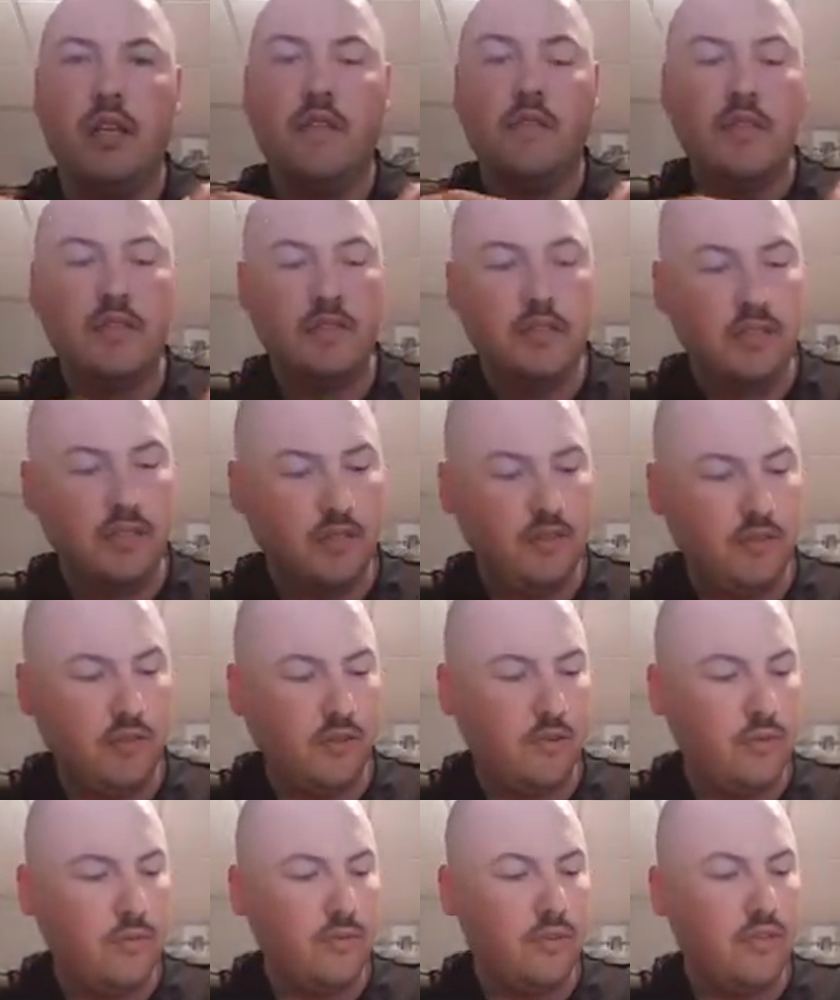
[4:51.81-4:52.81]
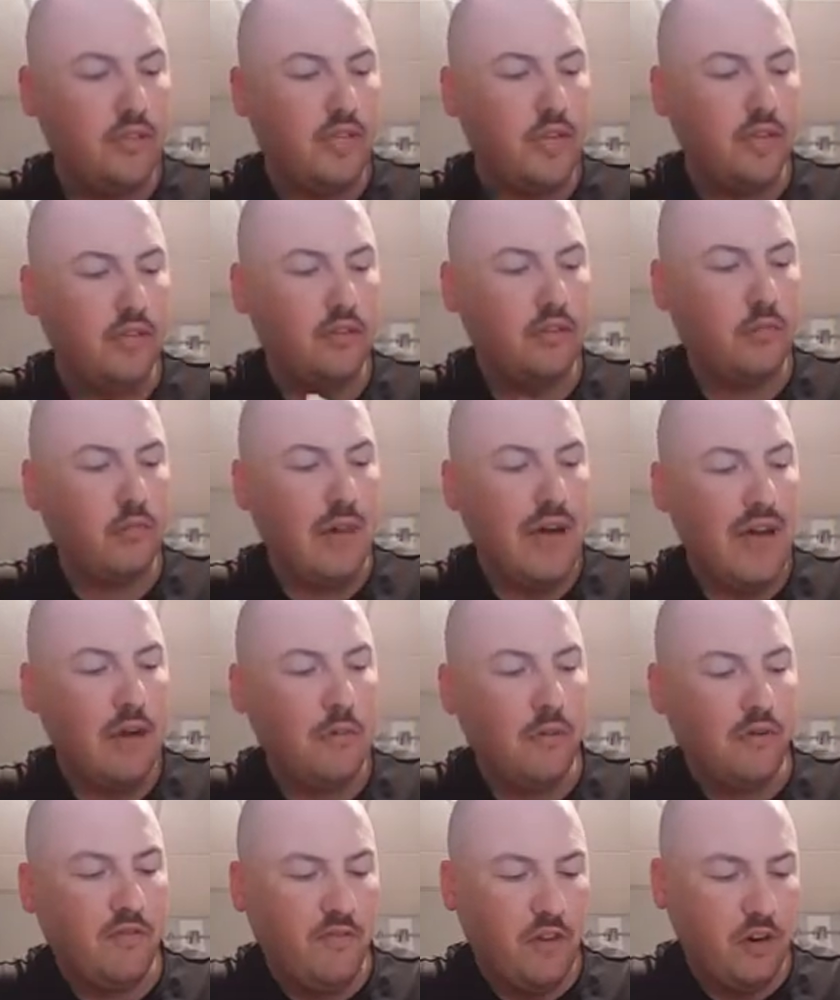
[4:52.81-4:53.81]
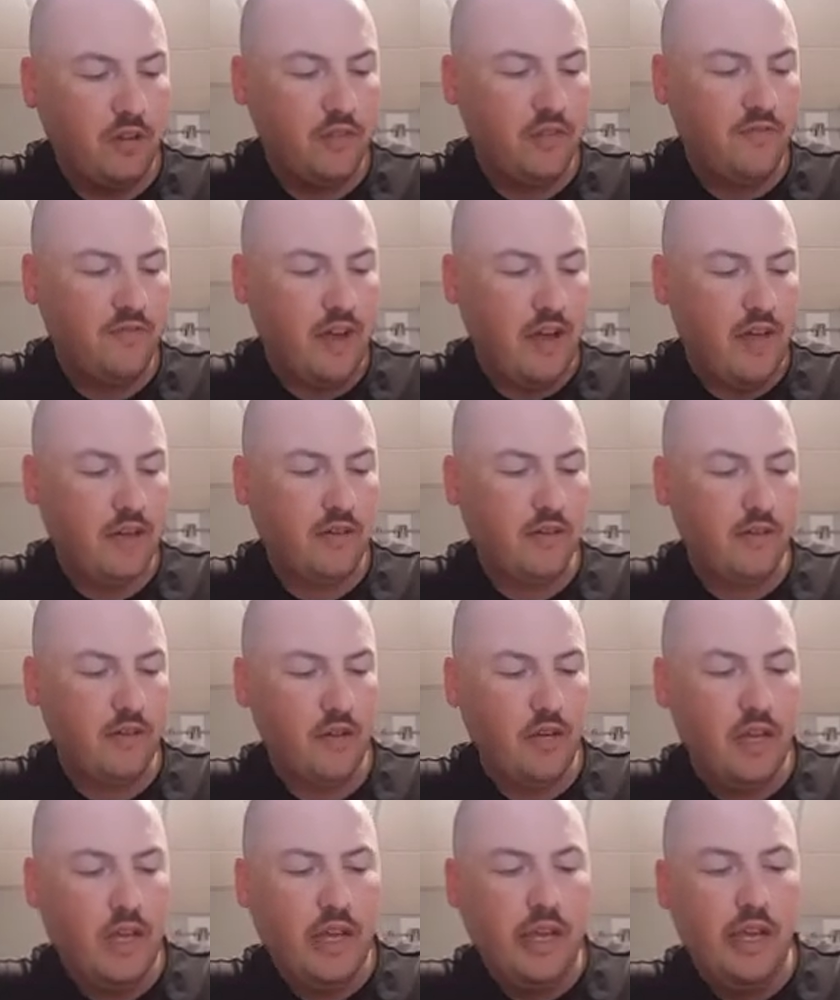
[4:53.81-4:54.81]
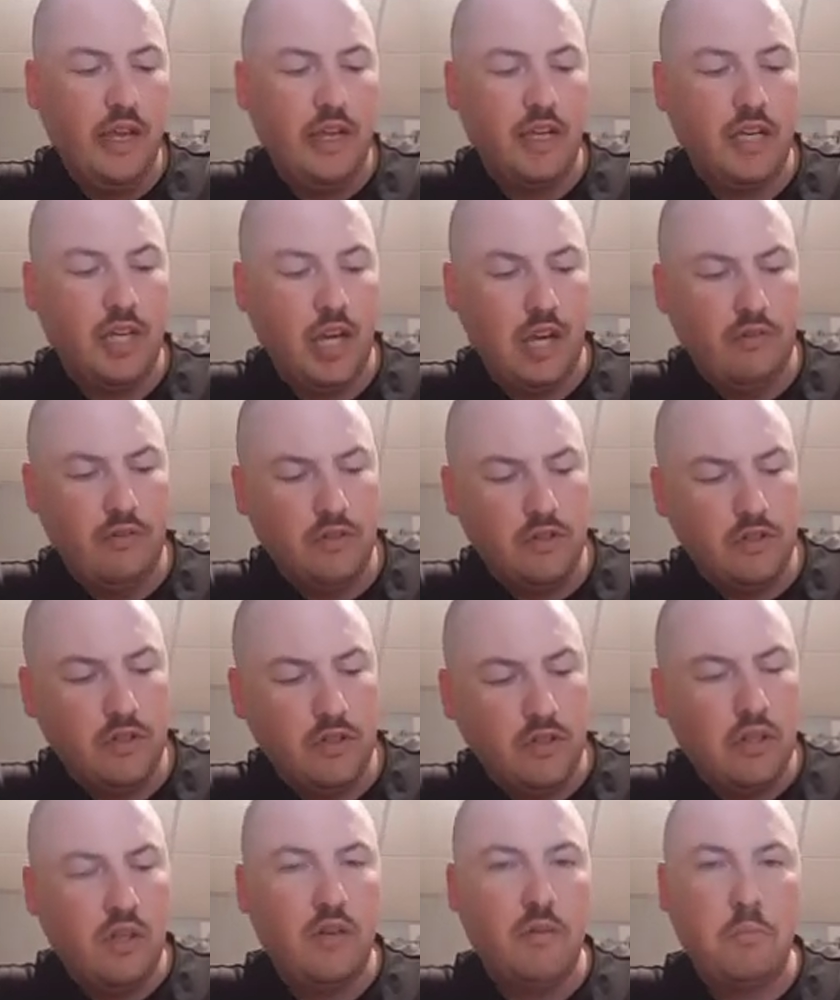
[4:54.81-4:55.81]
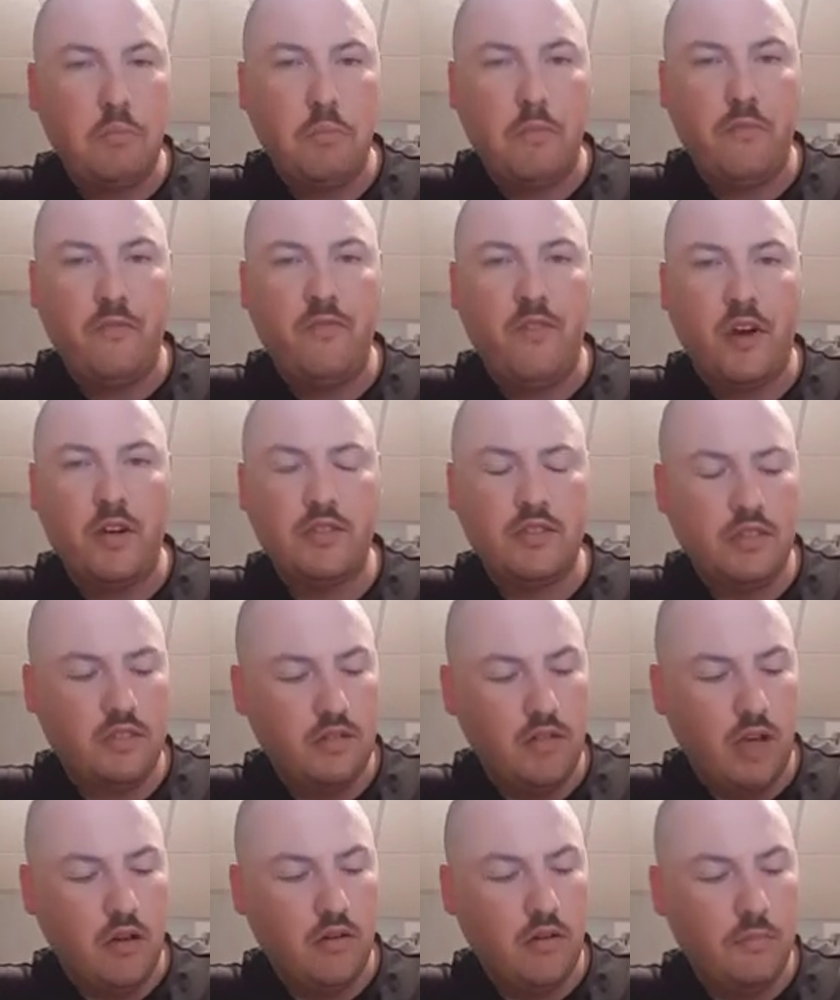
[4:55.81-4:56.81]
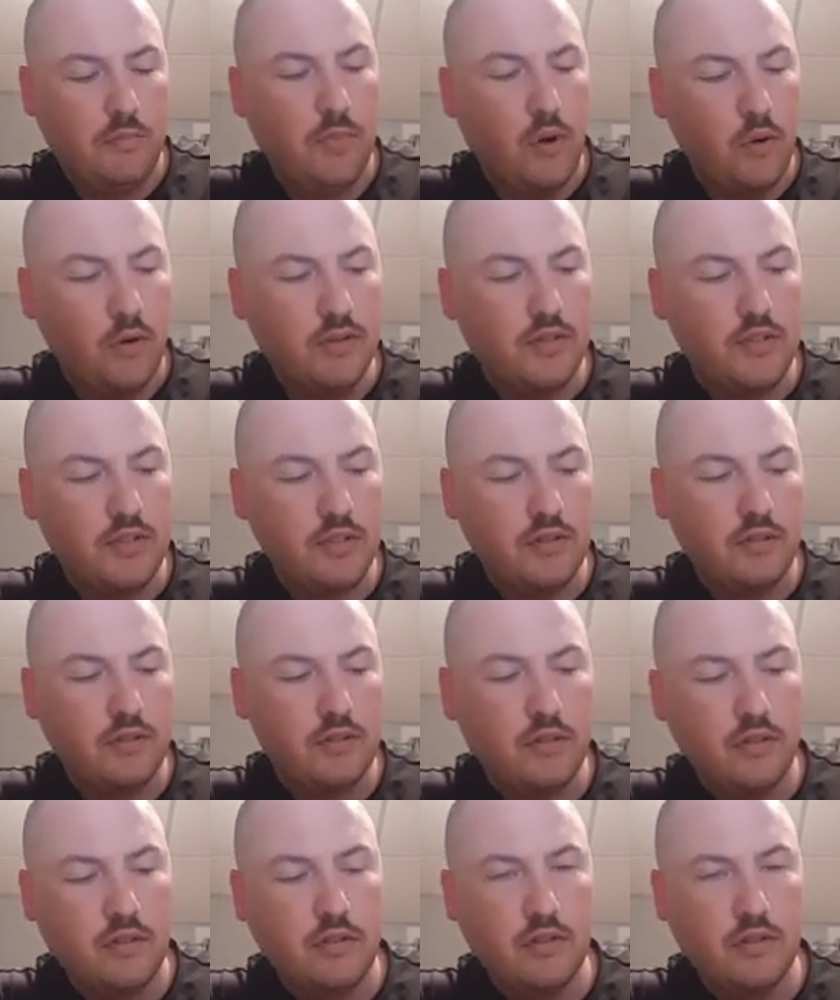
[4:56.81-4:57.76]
This is your Tyndale Bible verse finder. It covers verses on abortion.